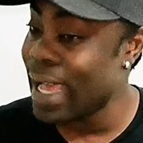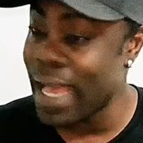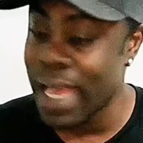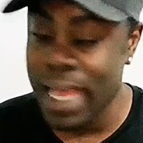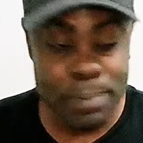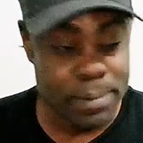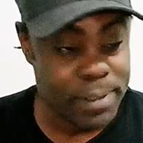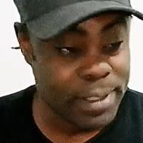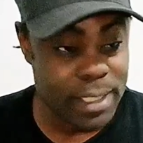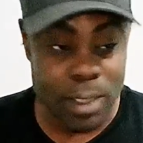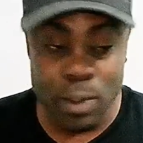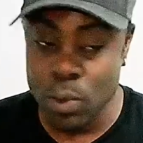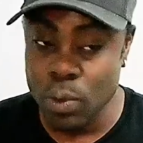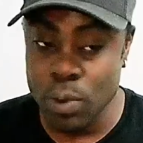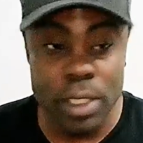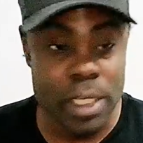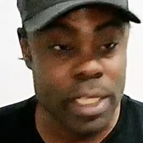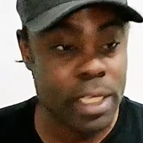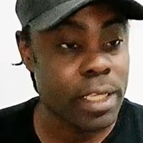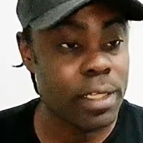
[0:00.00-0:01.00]

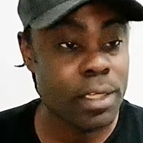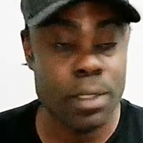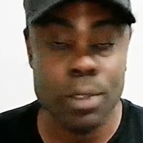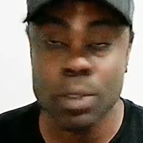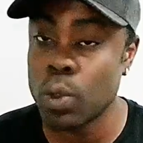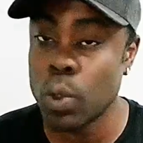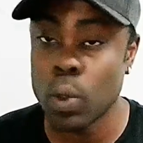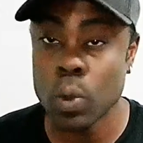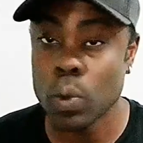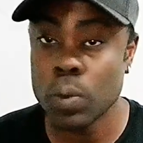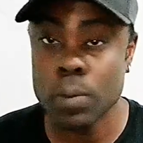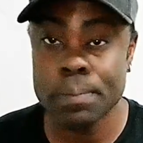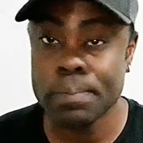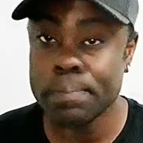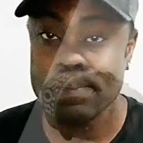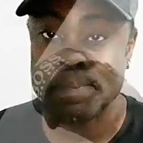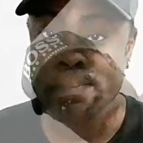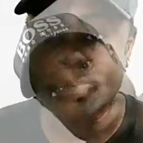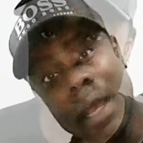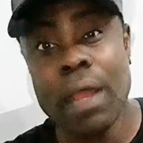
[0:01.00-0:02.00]
Absolutely no.
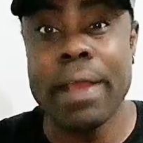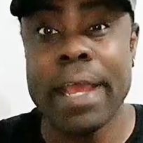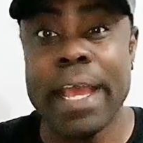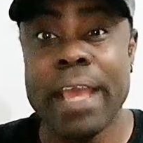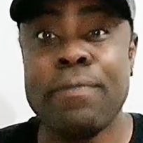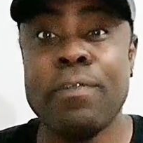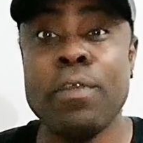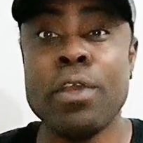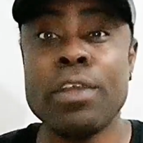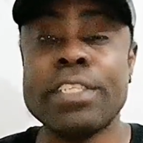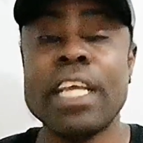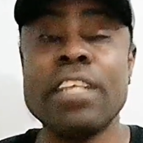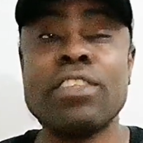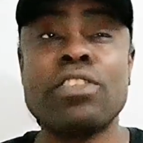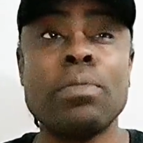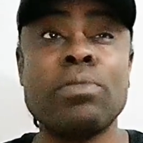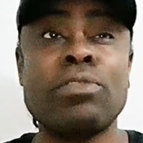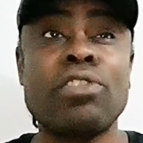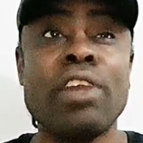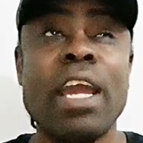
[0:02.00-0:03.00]
Alright, viewers and
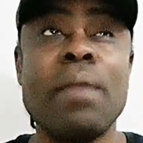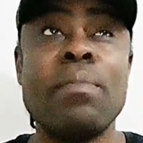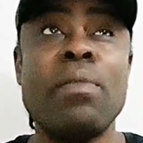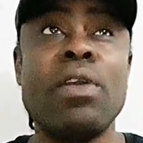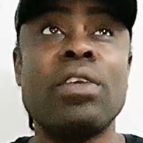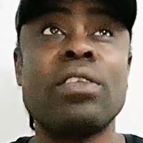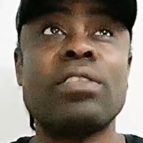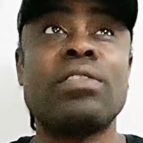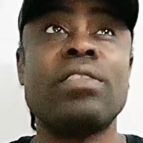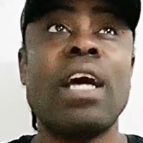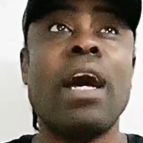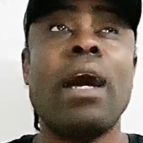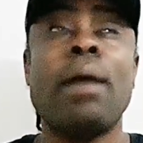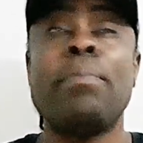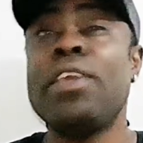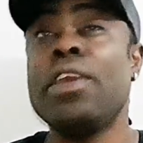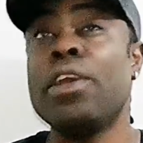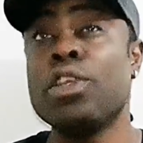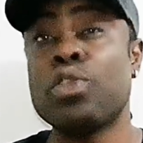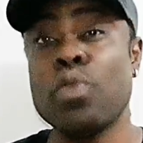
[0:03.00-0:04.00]
subscribers,
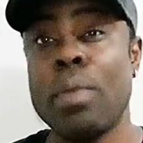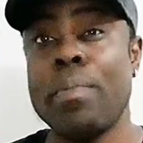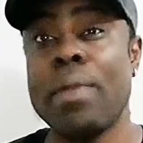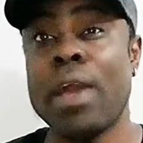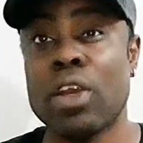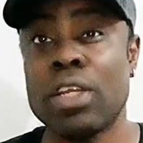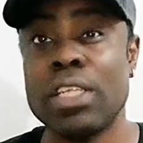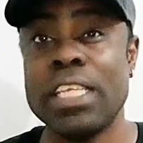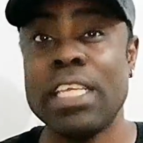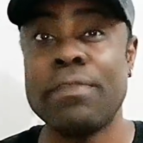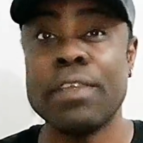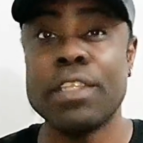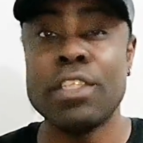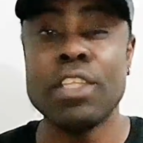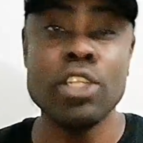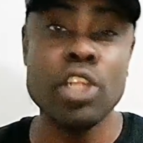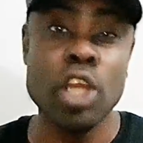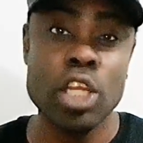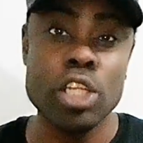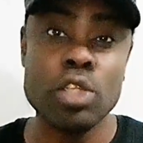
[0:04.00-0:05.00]
um, here's where I'm going to leave it.
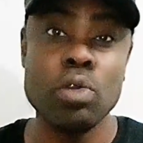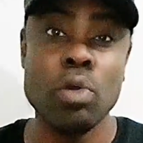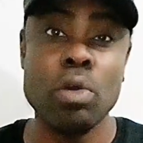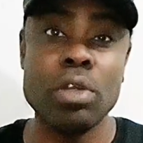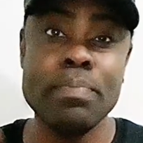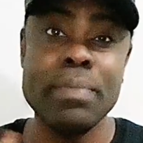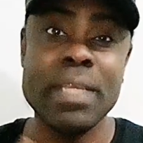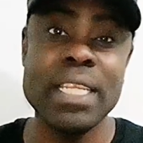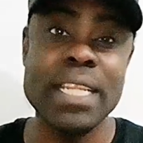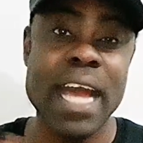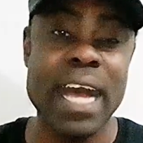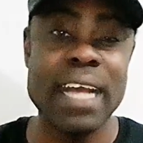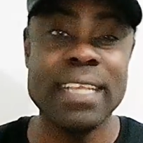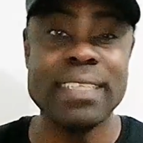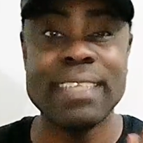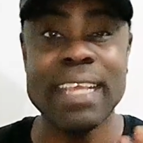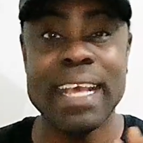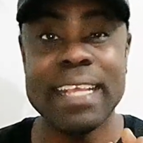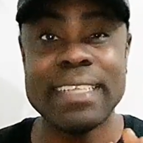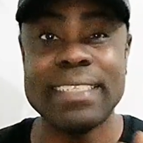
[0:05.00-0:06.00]
You don't know me,
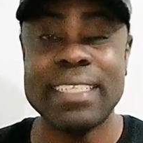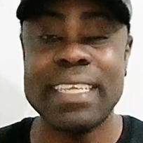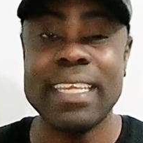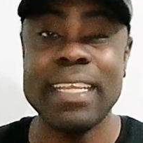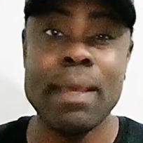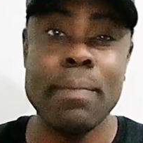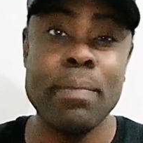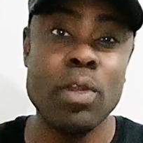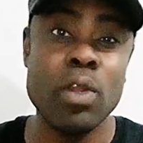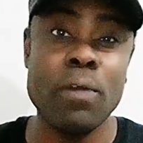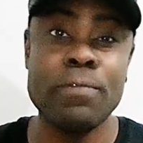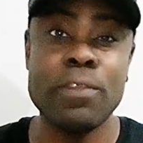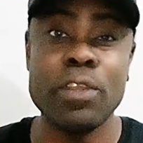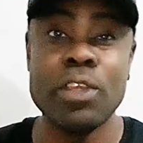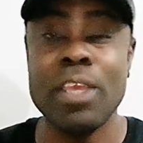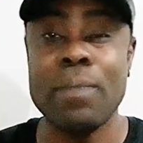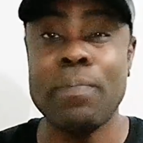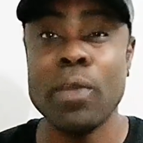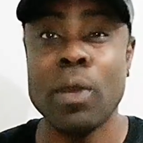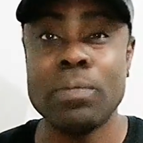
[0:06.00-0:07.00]
Dancehall Skilla. I love to
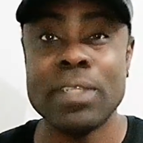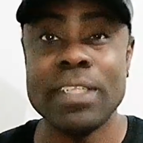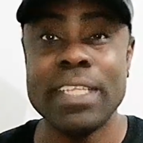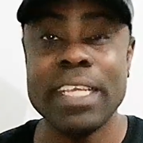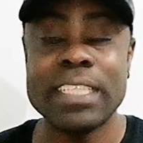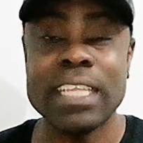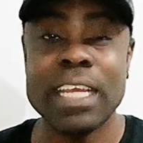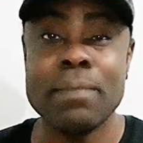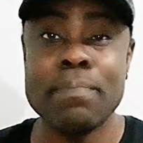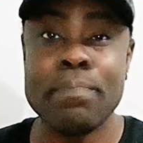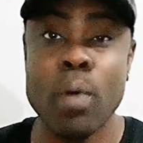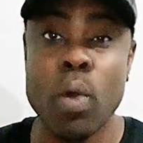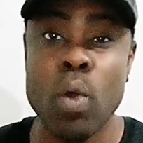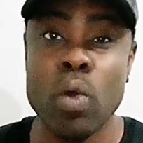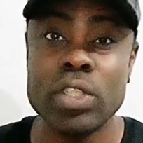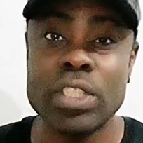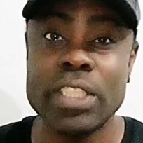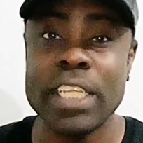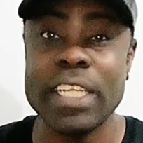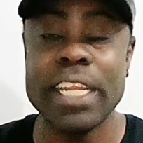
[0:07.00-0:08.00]
keep you up to date and
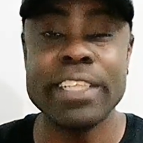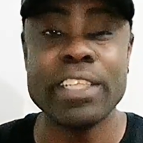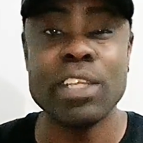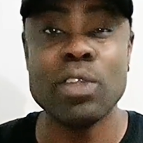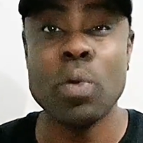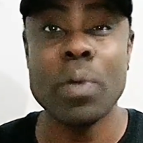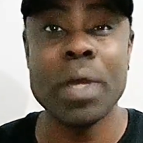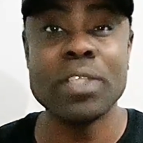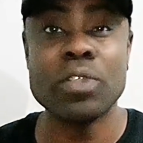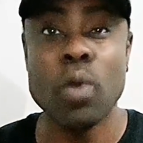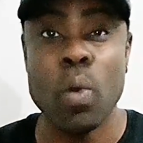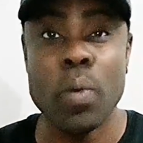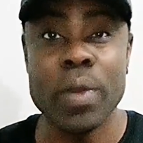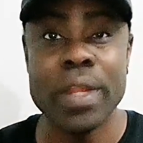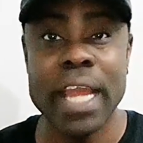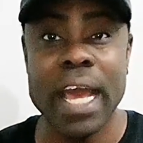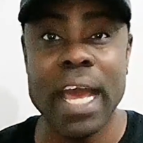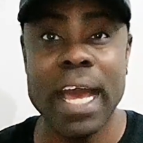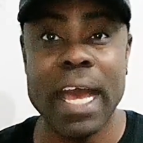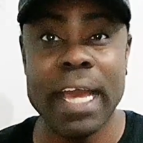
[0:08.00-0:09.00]
posted, let you know what's
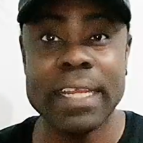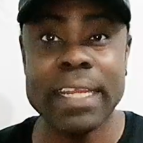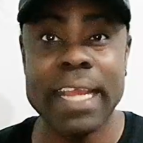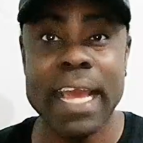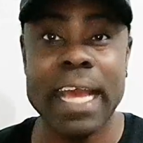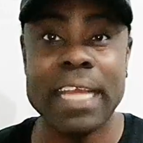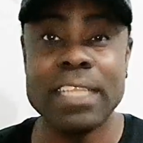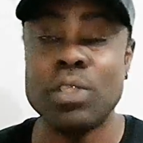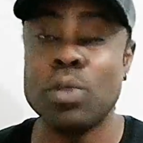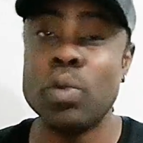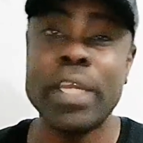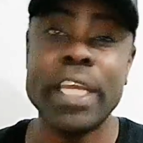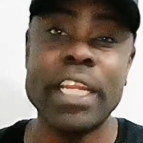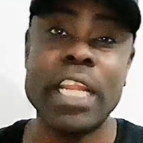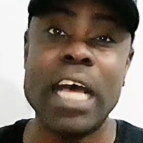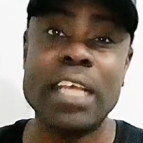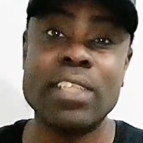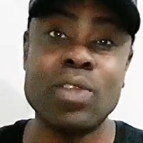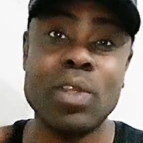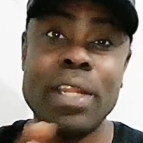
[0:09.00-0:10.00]
going on. And you can
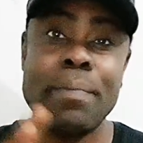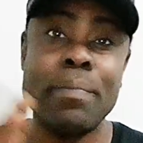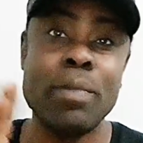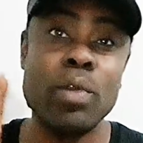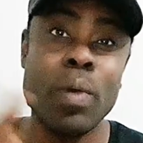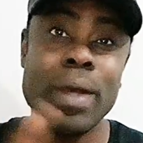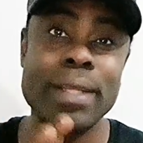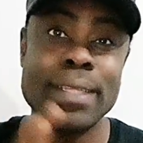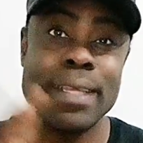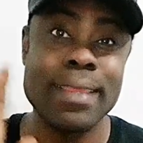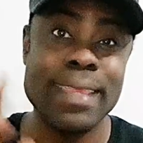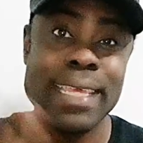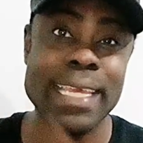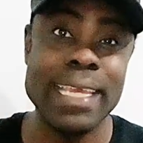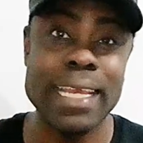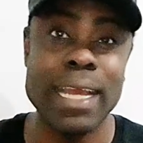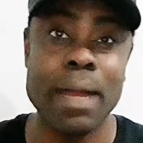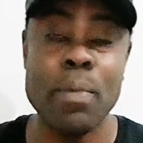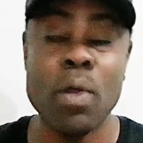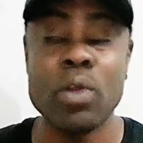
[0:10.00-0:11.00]
also let me know what you
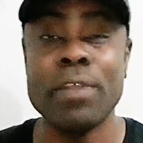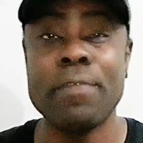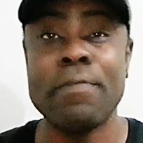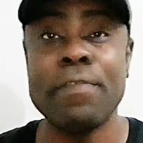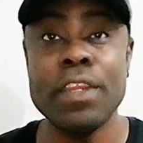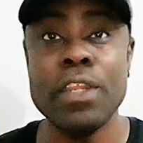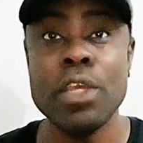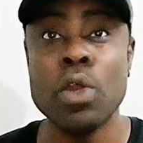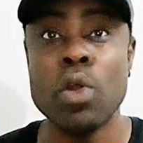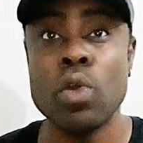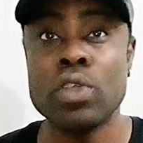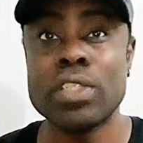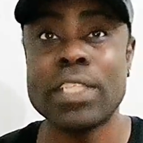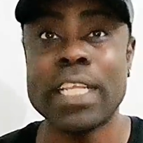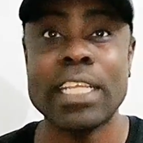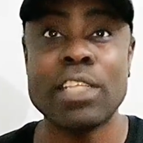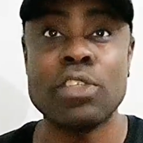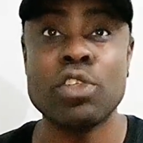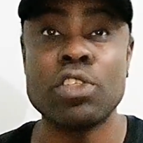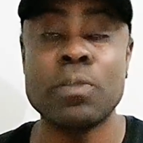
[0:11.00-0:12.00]
think about the videos
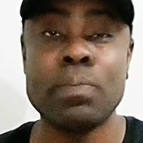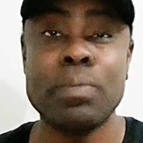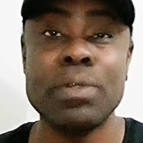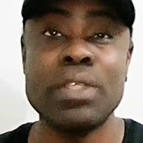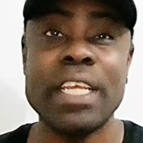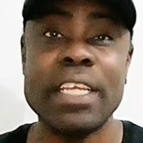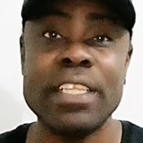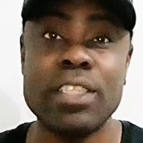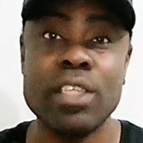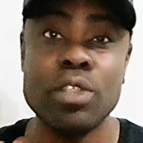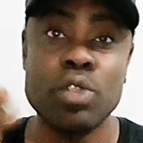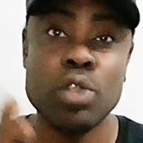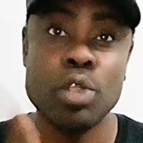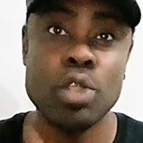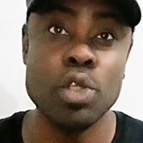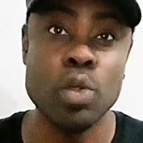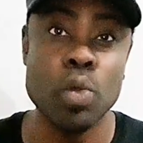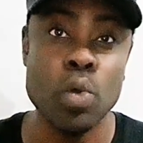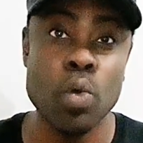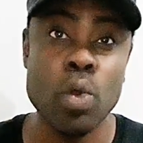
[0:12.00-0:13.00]
that I just presented to
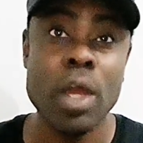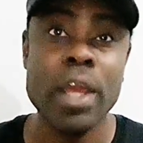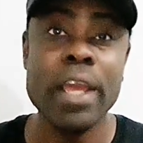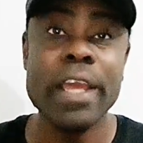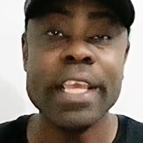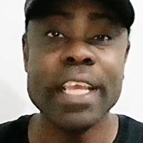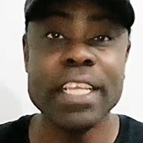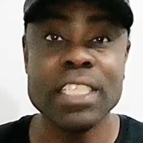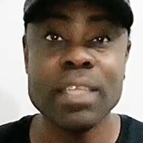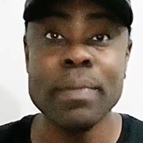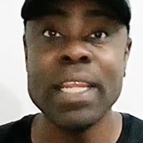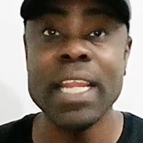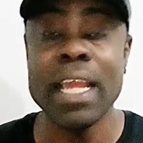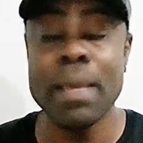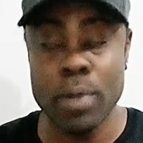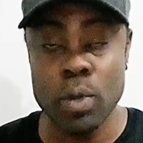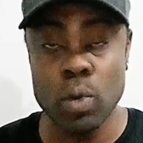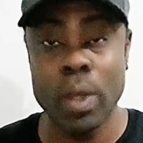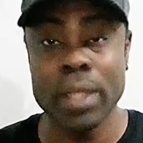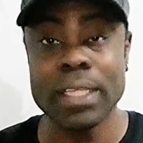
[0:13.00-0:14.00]
you. You see me?
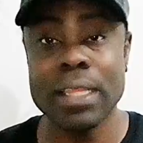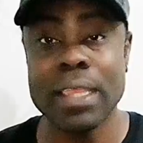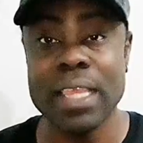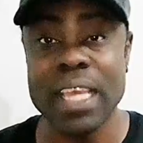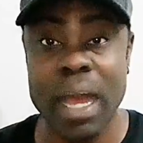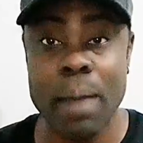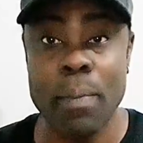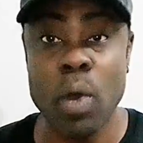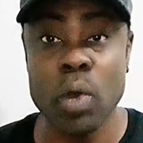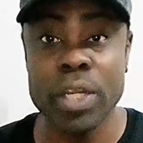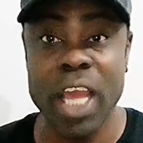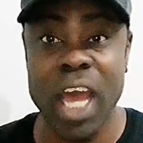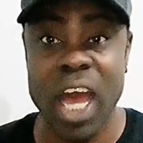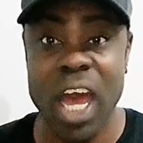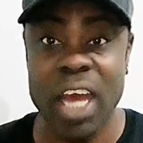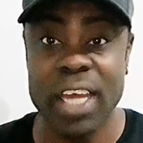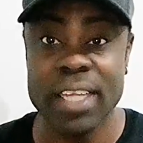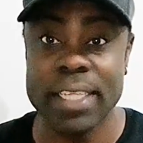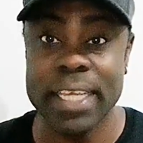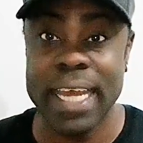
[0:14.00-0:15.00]
Let me know what you think about the
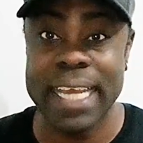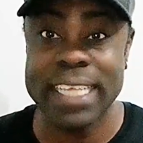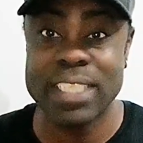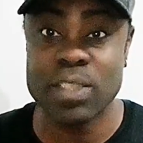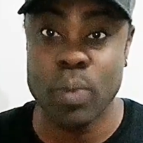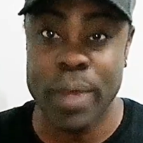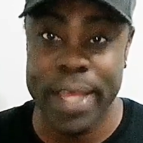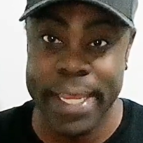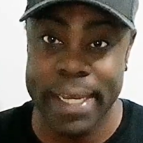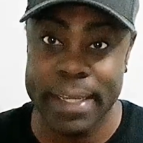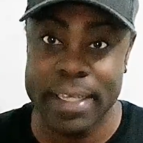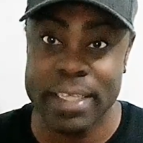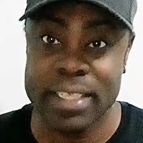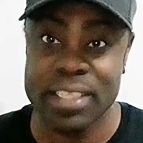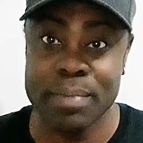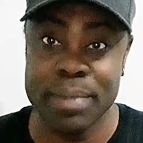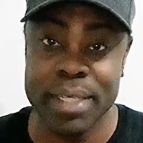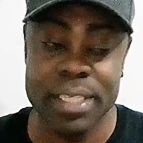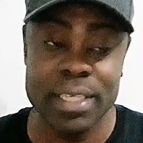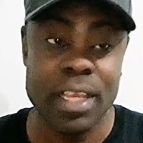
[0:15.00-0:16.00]
audio as well. You
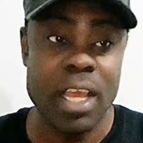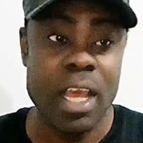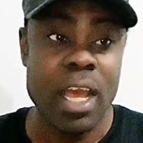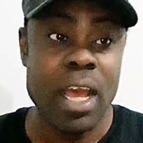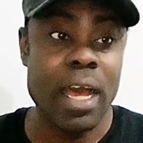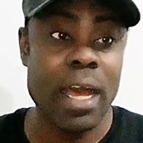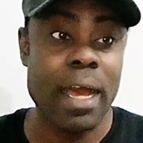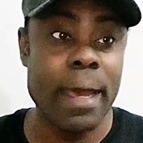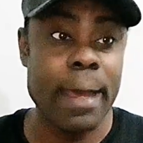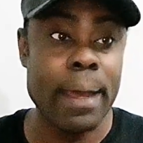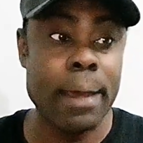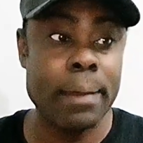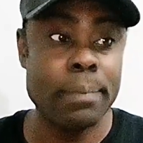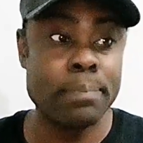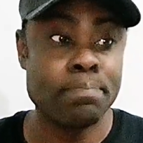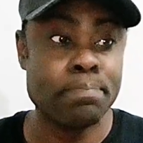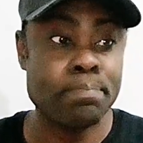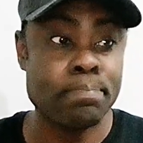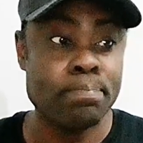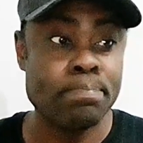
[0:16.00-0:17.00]
see me?
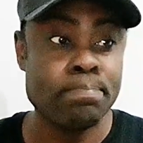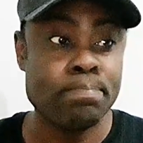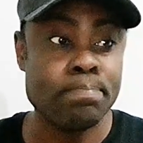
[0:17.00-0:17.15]
Um,